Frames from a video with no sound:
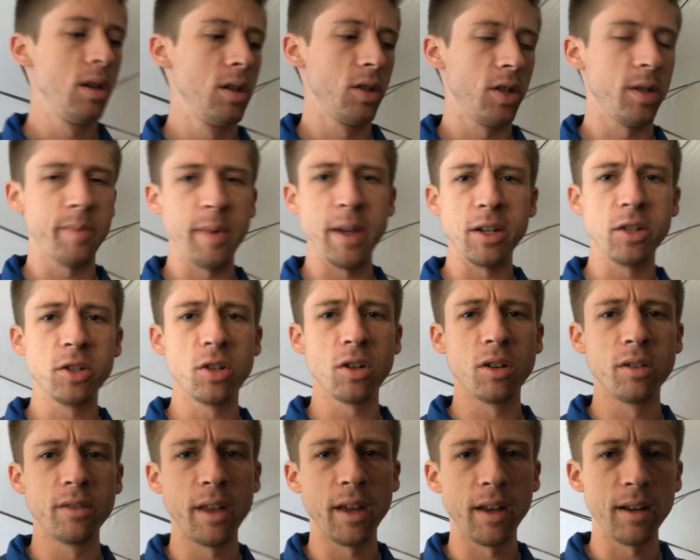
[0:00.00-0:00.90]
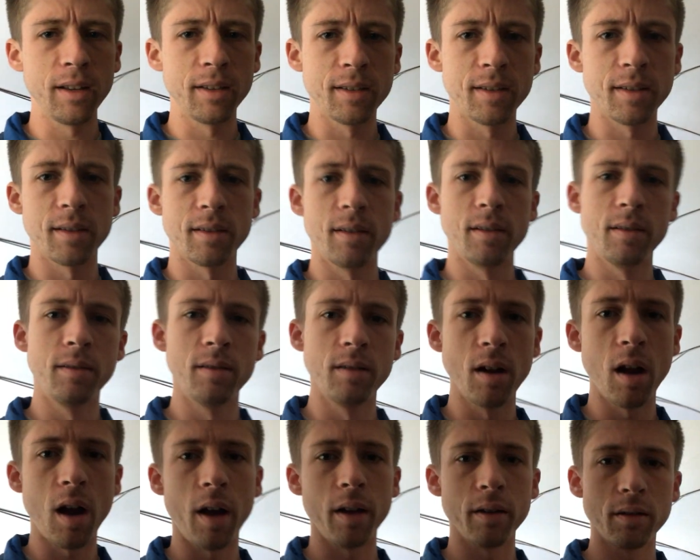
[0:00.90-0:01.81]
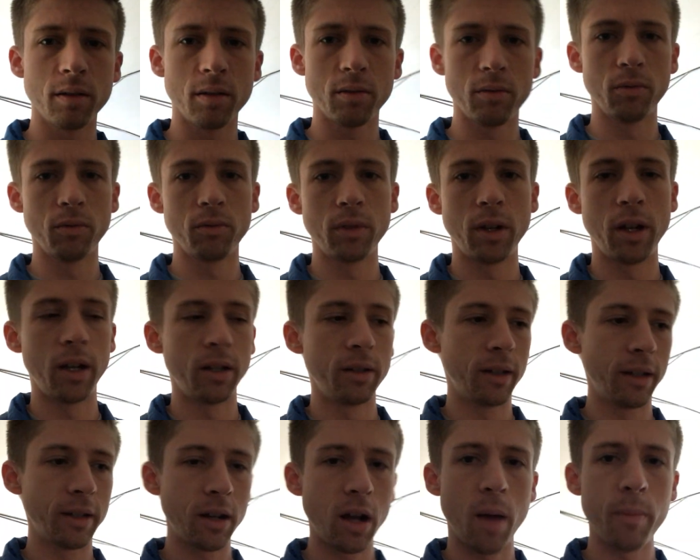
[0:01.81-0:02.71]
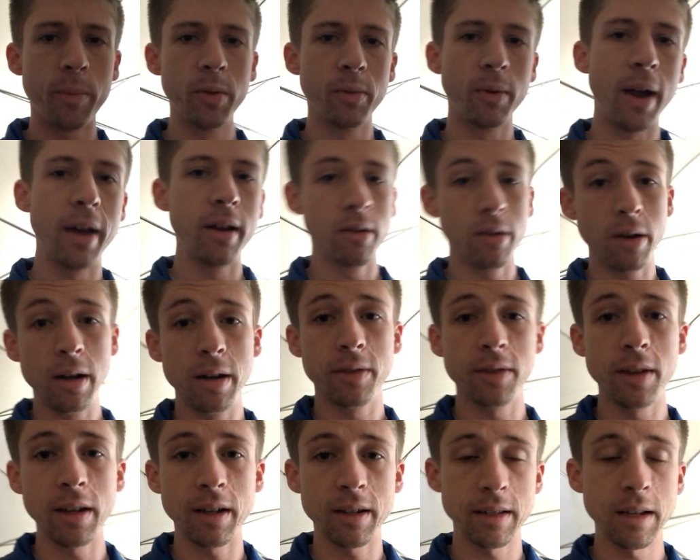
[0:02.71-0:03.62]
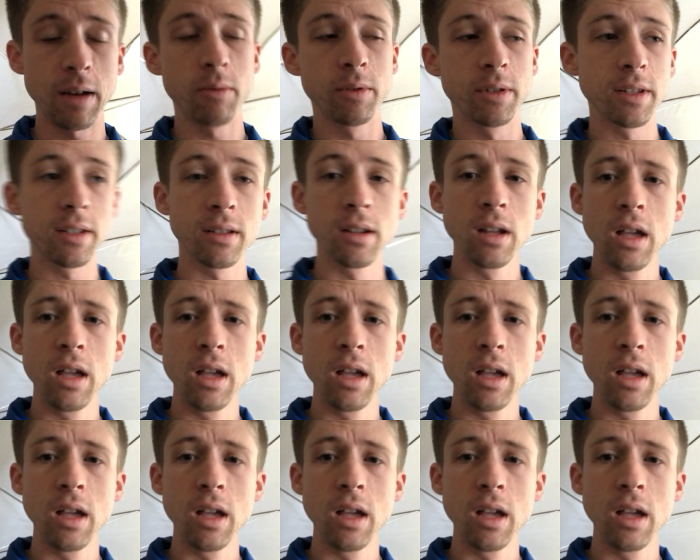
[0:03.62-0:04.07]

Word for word: just make sure that it's not uh, like copyright or anything, because I would